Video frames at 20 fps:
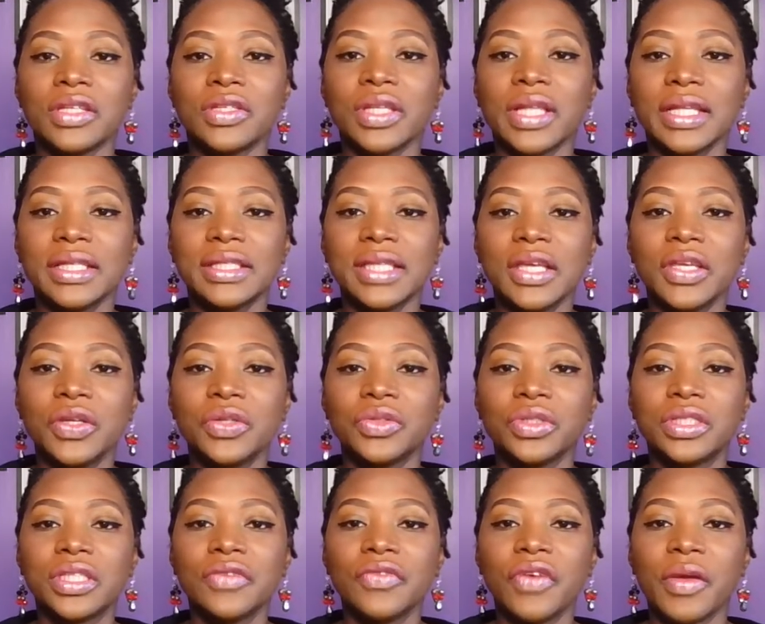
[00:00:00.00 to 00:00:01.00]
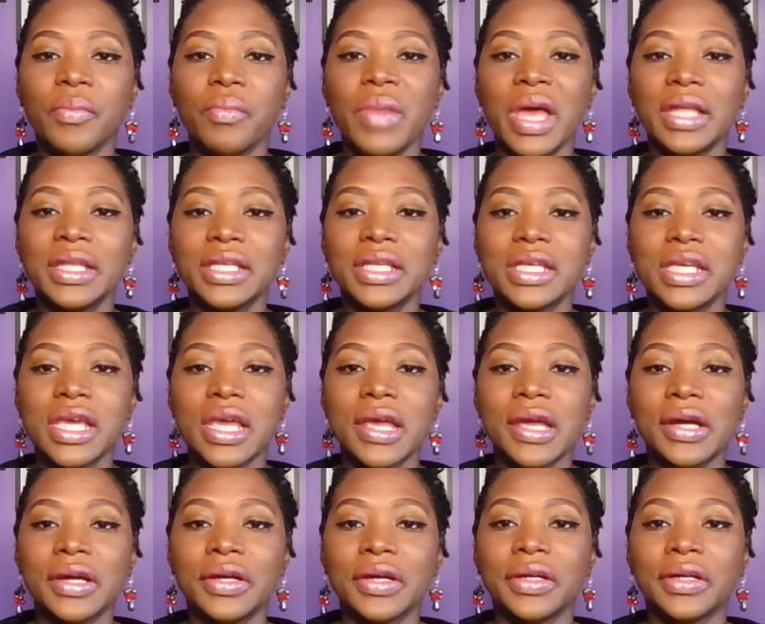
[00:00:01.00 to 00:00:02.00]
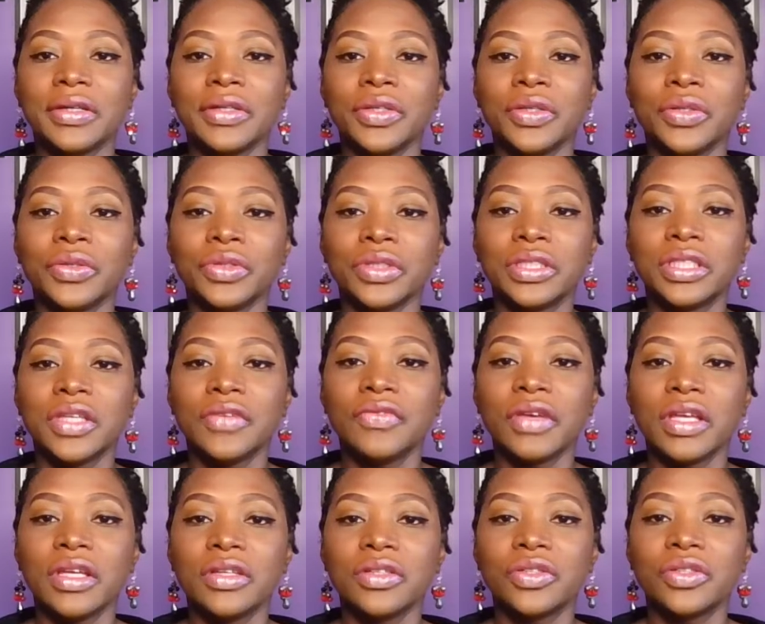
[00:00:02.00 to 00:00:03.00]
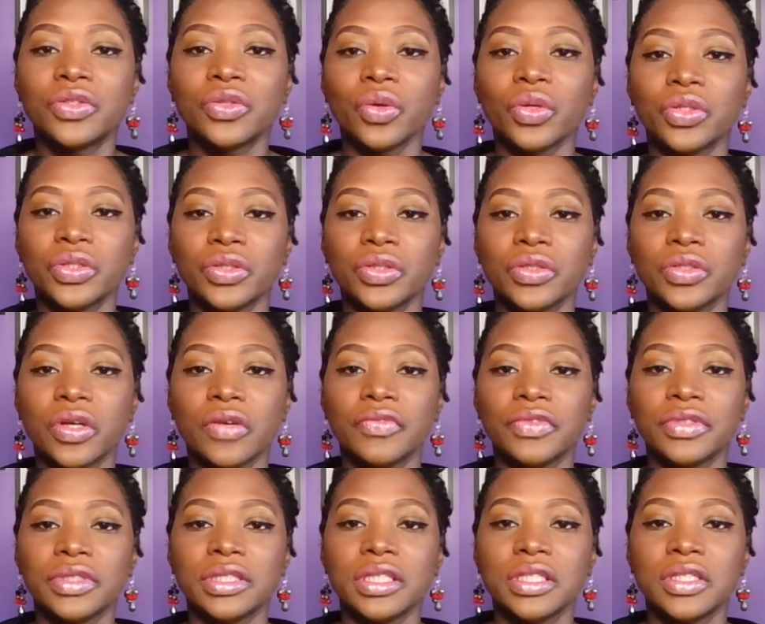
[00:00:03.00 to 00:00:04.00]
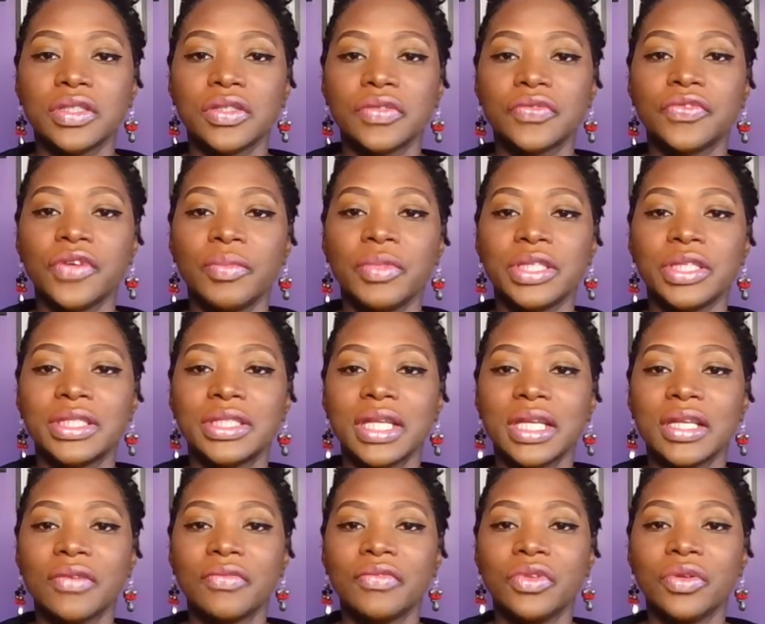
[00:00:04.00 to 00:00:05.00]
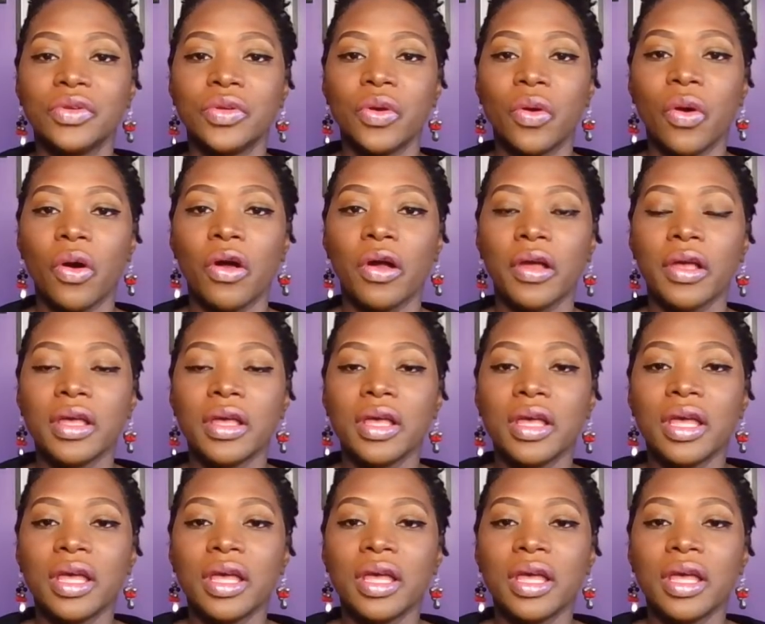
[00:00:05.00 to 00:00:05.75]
So let's say you're receiving Medicare, you're receiving social services from the state of New York,